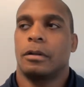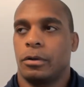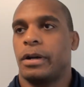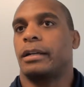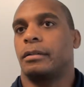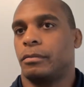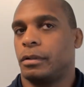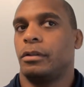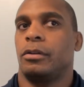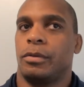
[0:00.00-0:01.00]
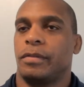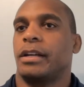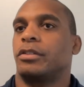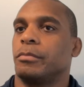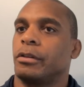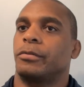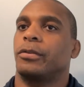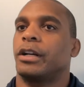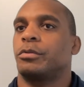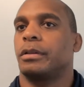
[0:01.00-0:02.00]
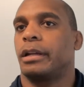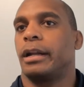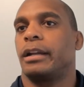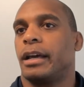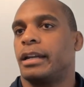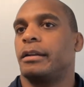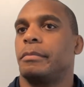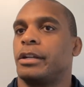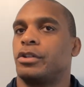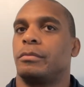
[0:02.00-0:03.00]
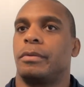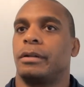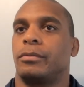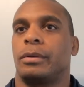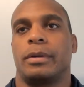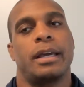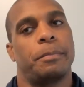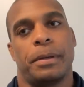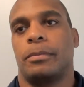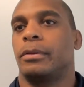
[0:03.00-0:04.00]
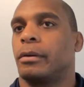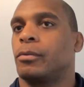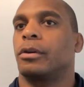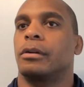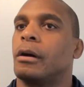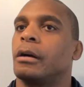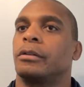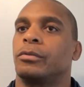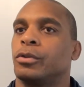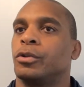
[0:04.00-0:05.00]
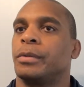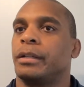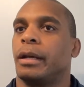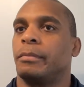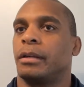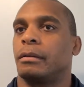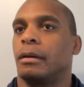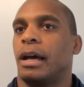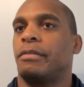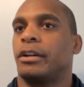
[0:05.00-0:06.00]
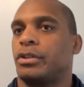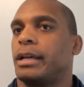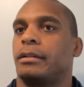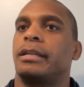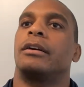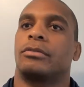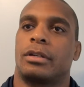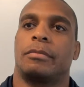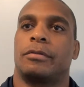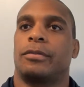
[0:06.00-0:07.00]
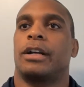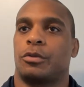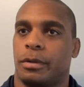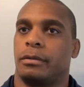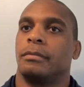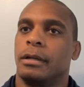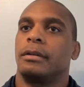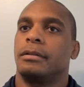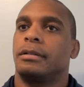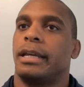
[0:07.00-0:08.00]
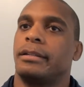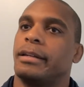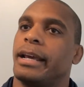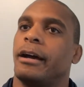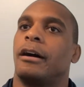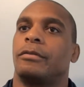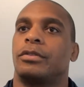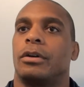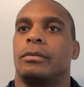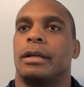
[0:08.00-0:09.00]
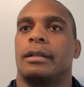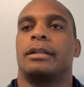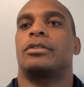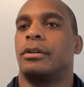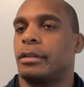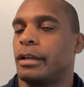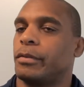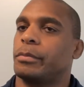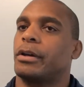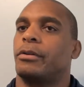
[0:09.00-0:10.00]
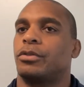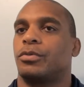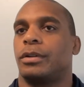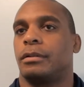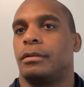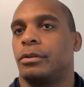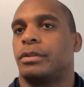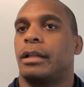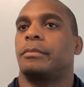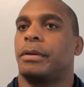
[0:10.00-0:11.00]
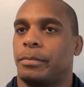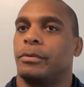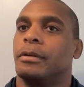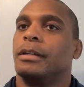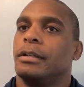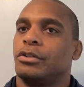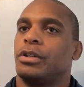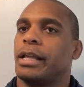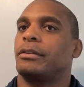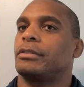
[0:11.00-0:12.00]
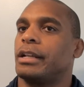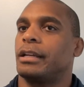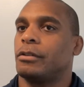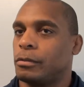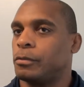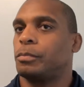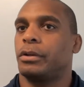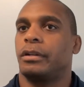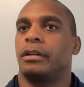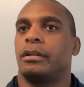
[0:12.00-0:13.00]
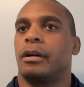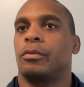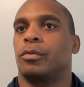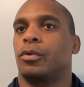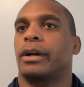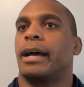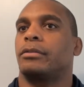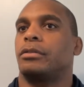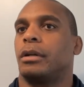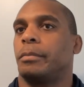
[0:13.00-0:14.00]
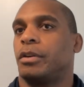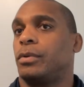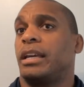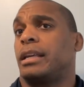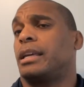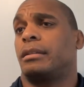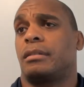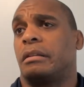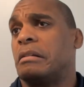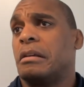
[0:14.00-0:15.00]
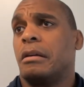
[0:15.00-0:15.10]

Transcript: Correct, and you know we've got some other freshmen that I, I didn't mention, but we, we got people that are working hard in the room, and I mean I've actually had to tell some of the freshmen take today off. So that, that's a good thing from a coach when you're telling people, chill out today, you, you're putting in a number of workouts. You know, I mean, we got kids that